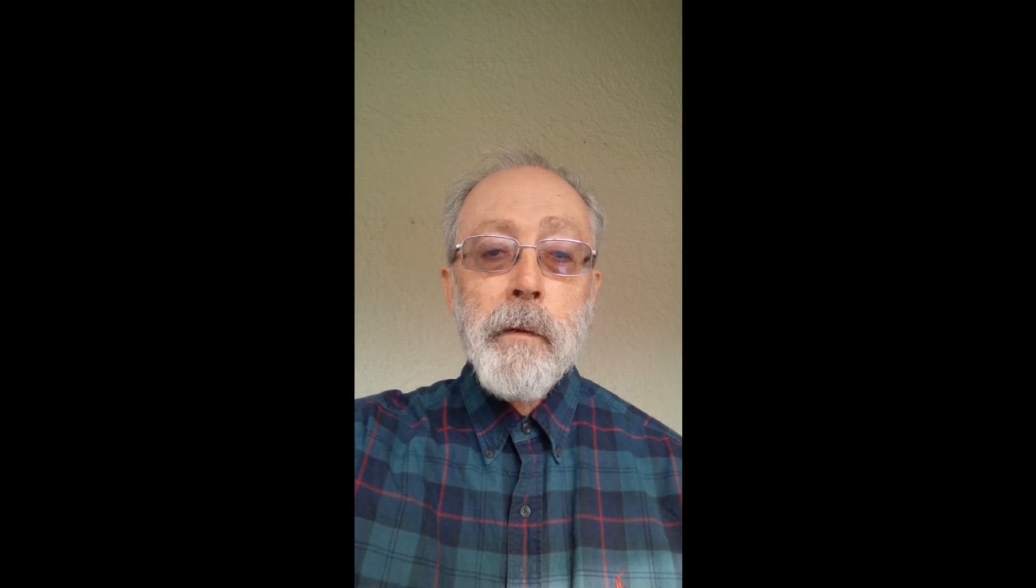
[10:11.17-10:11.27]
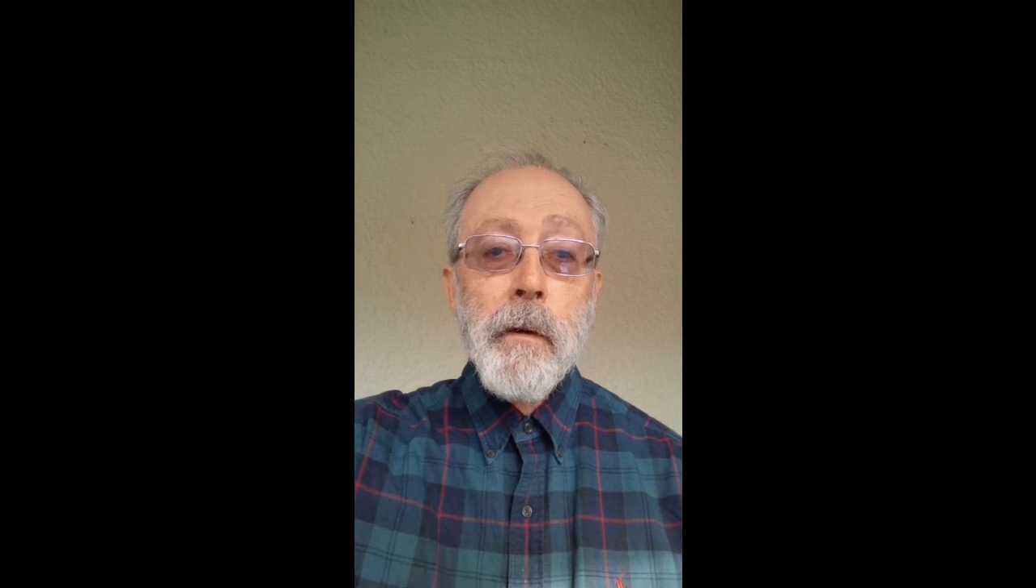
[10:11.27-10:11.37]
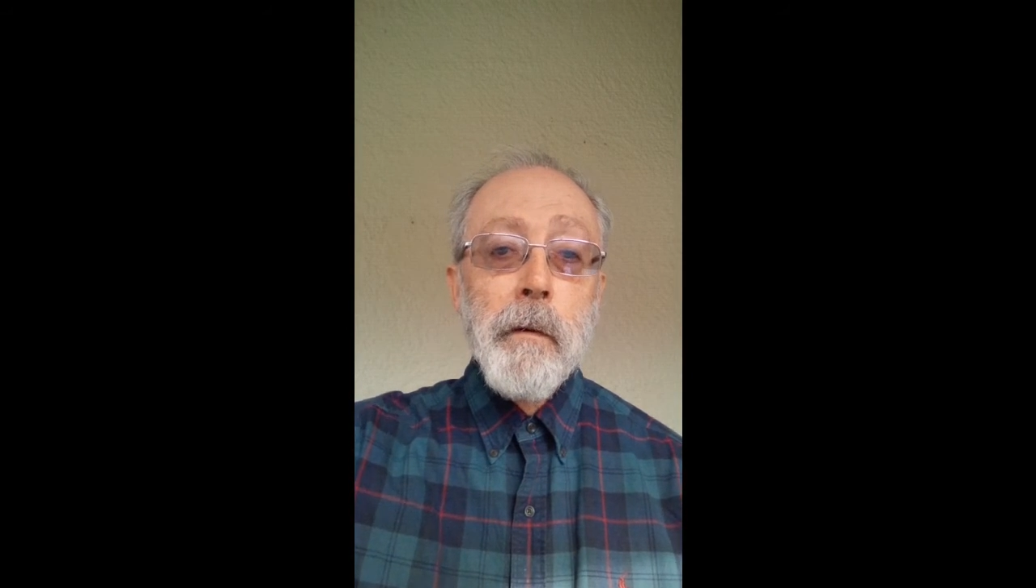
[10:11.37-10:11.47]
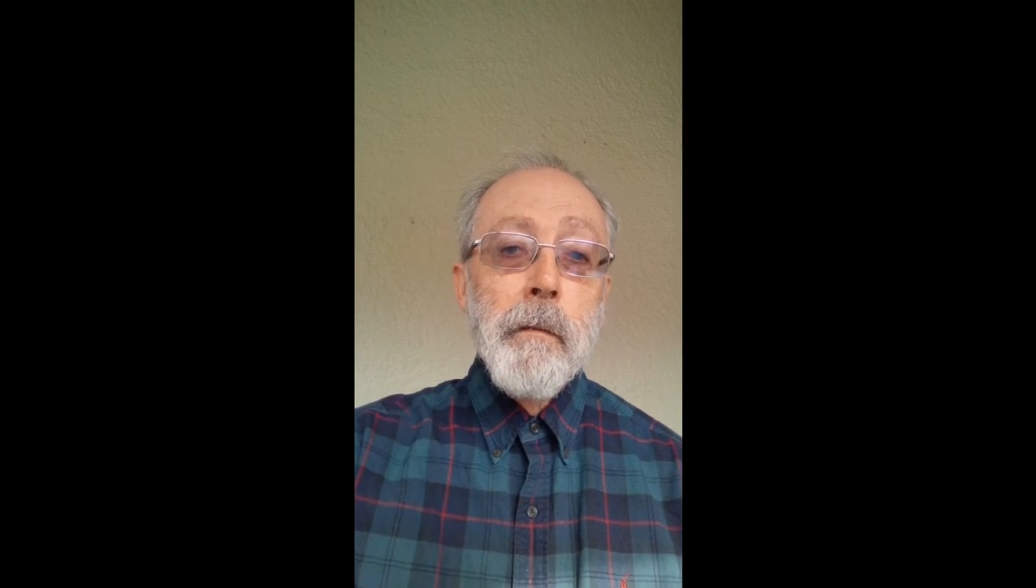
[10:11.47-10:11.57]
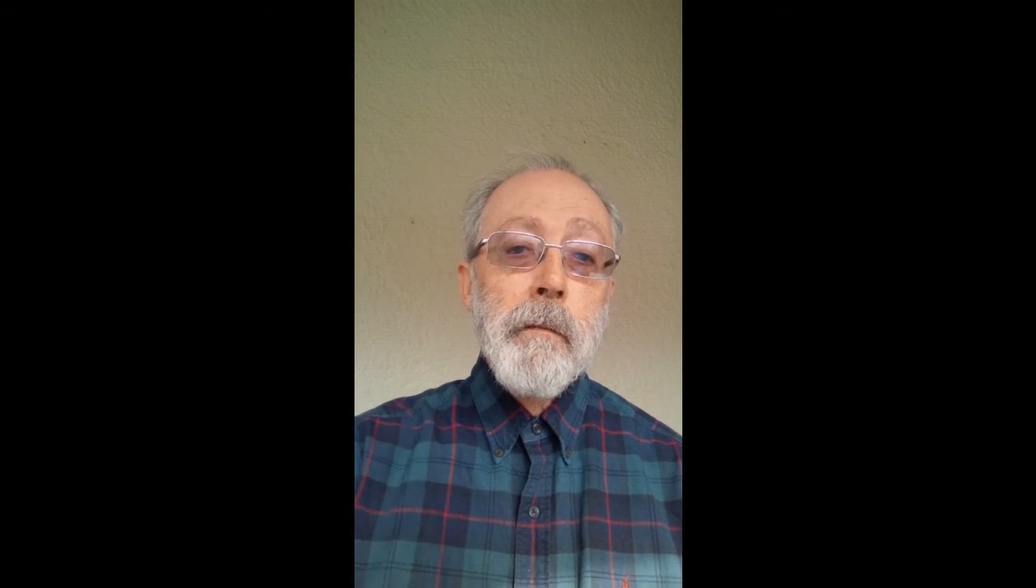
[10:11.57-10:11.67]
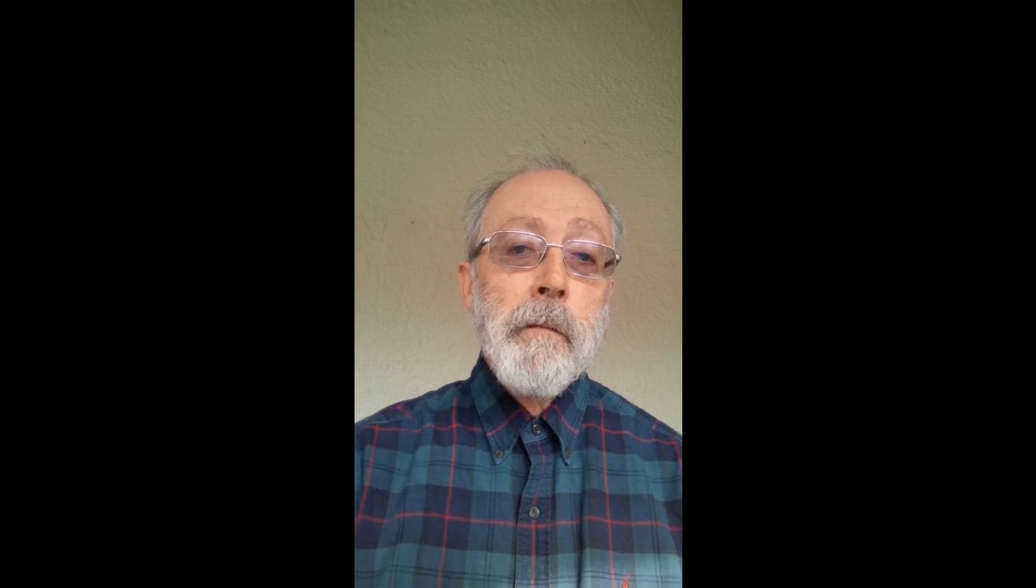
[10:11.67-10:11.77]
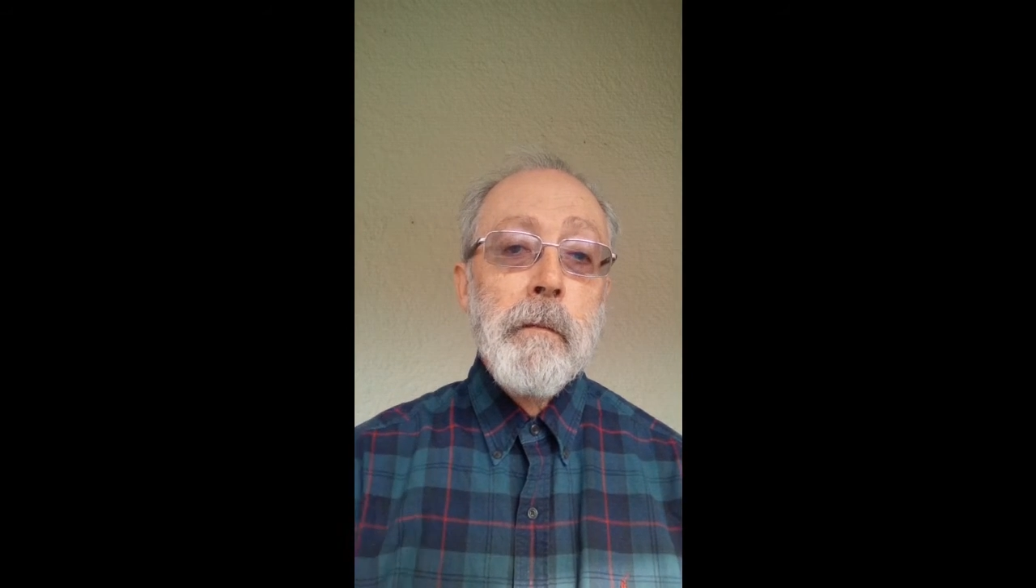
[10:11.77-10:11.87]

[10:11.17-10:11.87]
So